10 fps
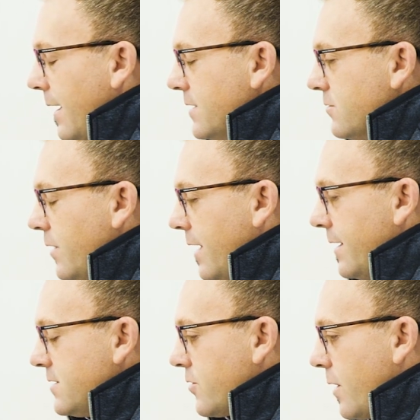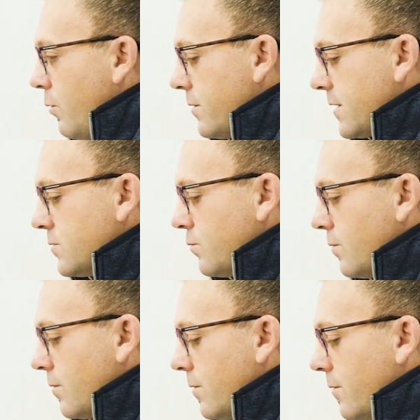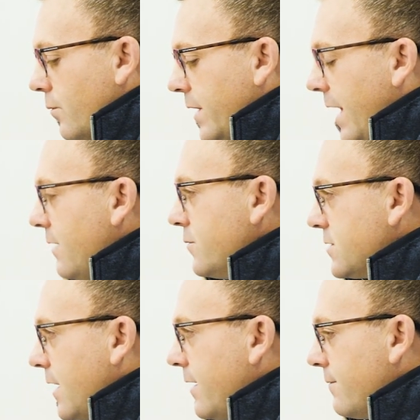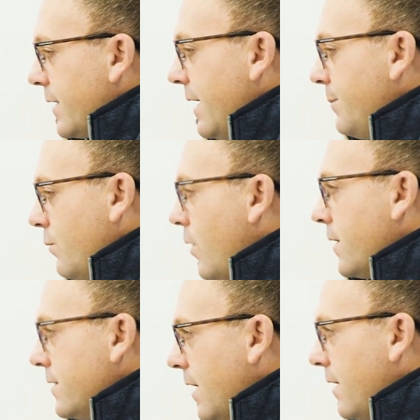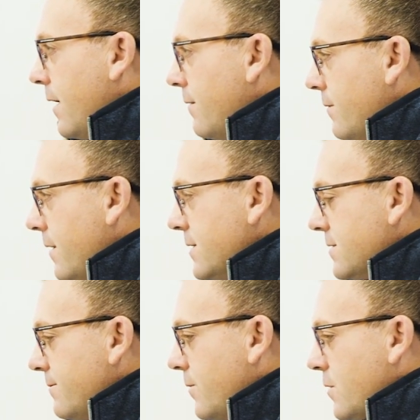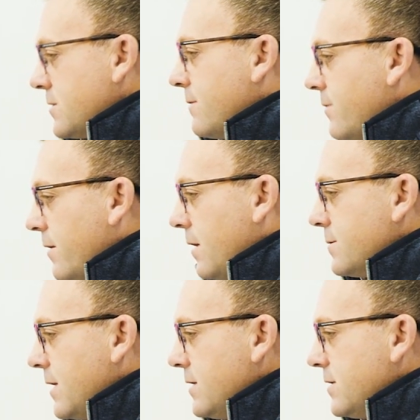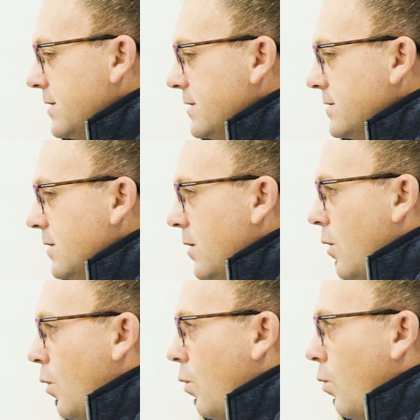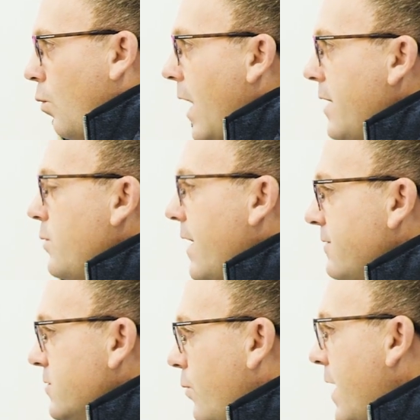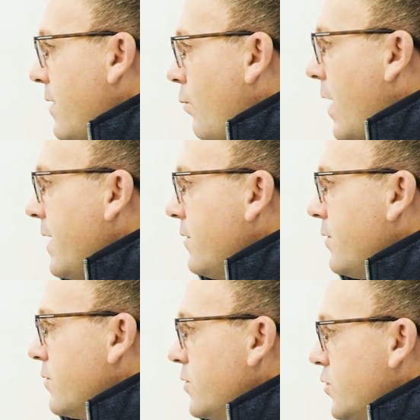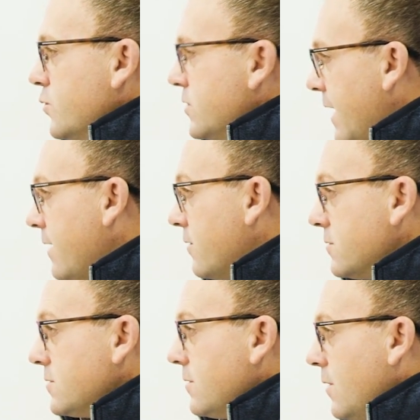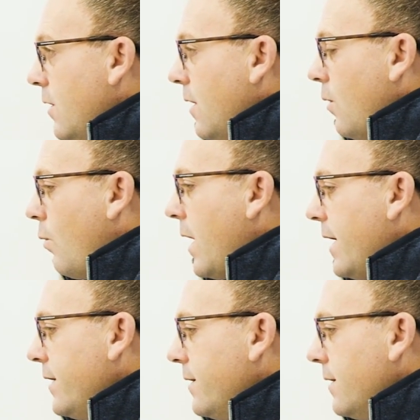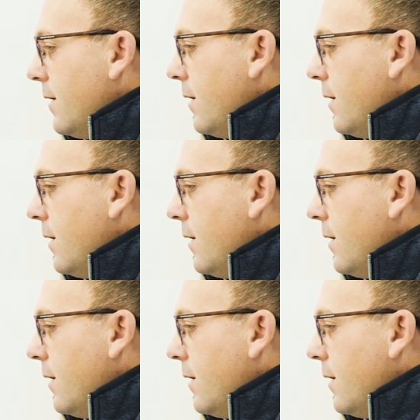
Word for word: it's a, I think it's a great word because we can't lose sight of we can't be one and done on this focus on frontline obsession is mm-hmm. why do we have to why why are there two standards? Mm. Why